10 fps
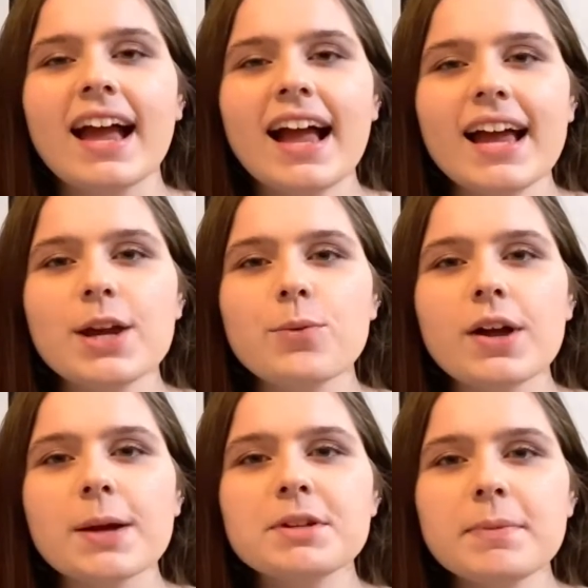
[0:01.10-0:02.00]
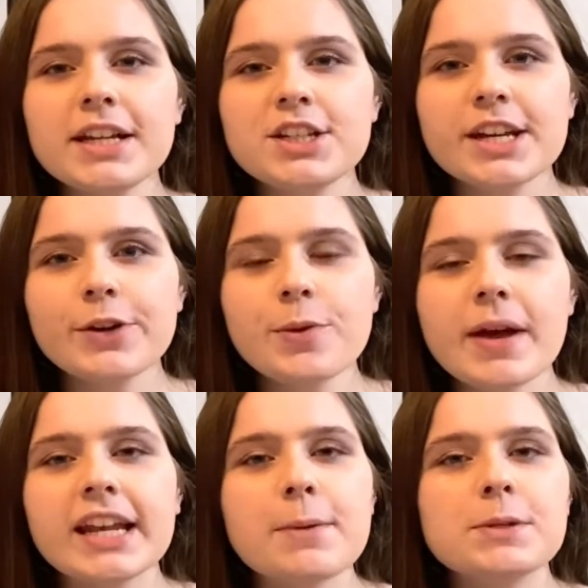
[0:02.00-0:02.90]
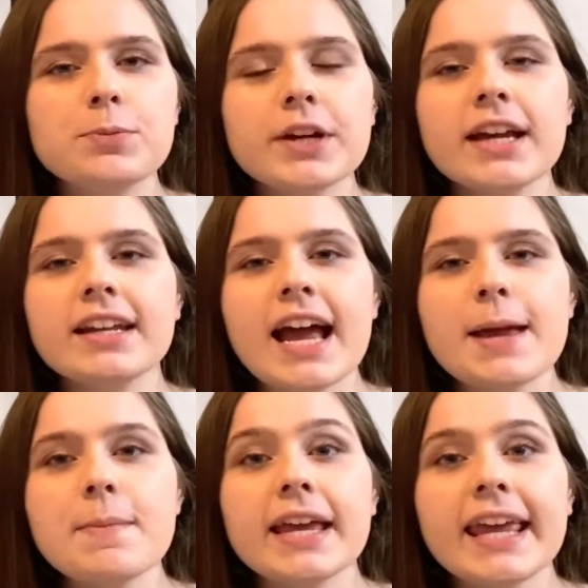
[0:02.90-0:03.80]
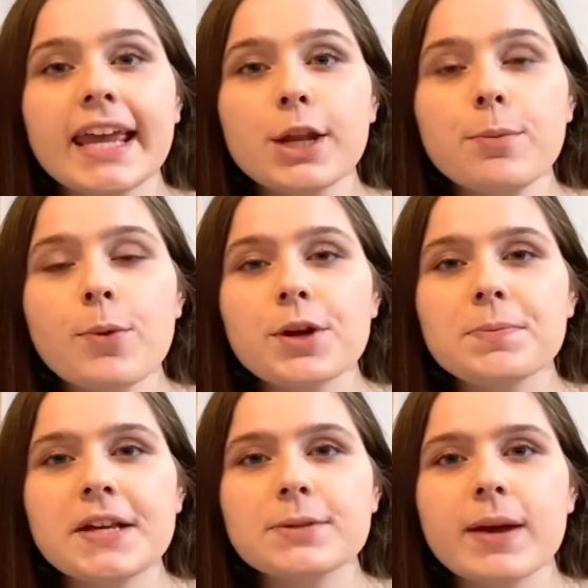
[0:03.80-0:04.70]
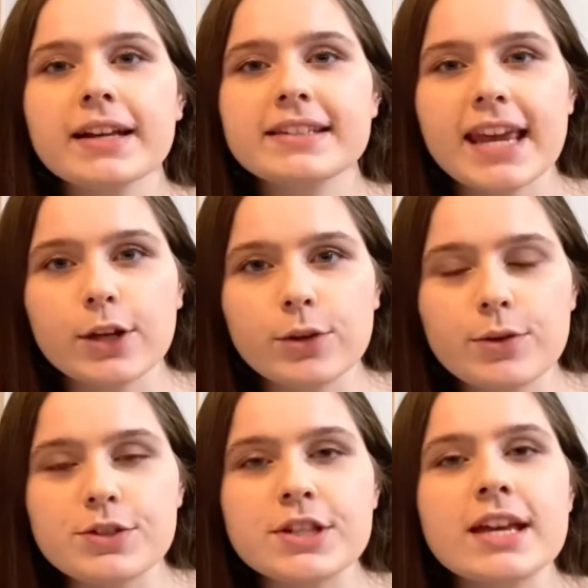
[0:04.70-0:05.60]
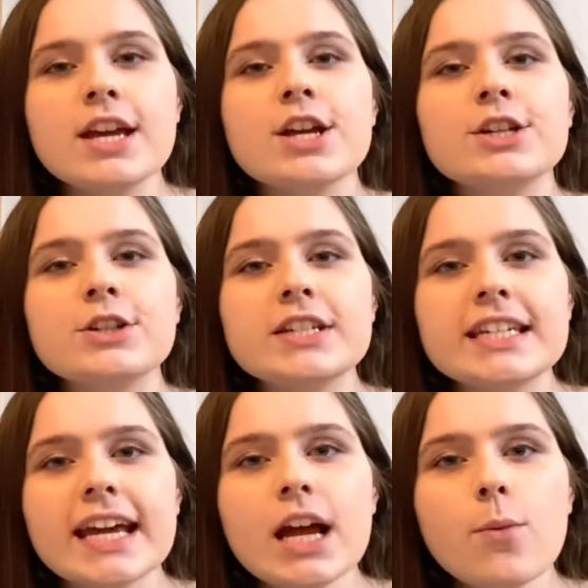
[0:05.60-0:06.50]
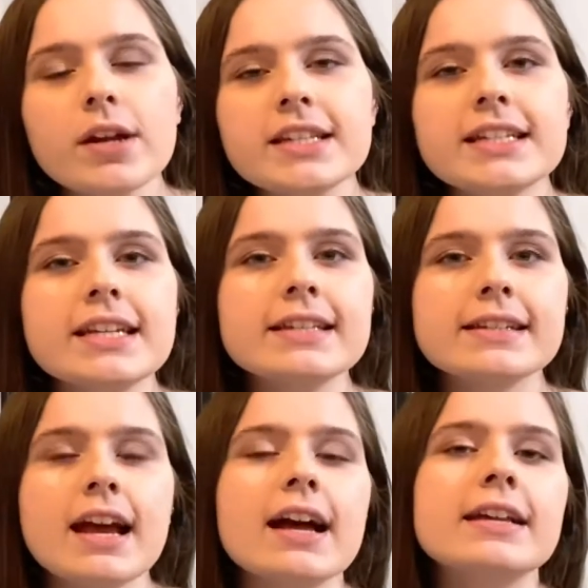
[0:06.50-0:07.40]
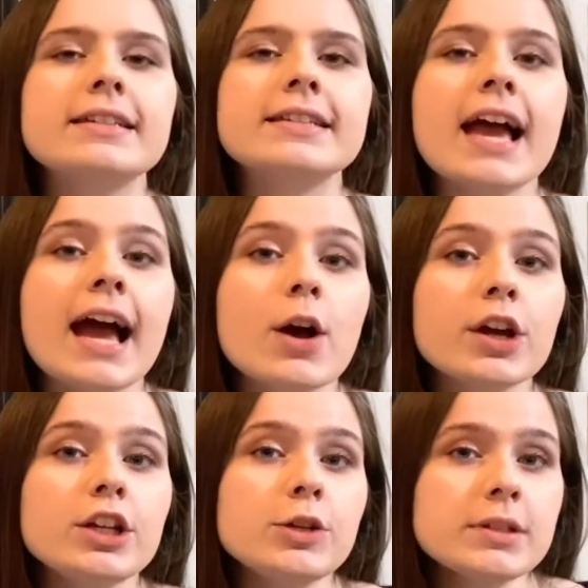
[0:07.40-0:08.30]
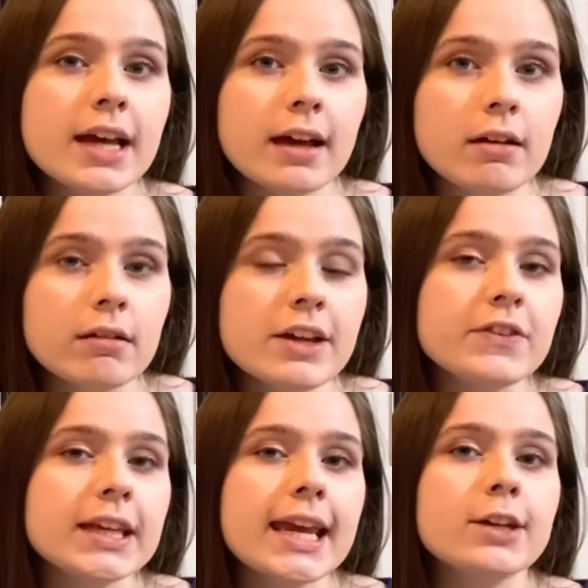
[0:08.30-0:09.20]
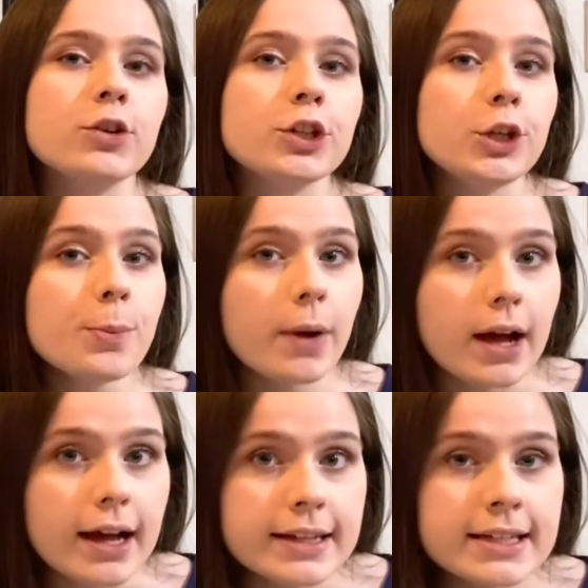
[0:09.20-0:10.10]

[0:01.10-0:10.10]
Hi, welcome to my channel. My name's Bria and I make hand-poured beeswax candles. So today I wanted to discuss how can you tell if the candle you bought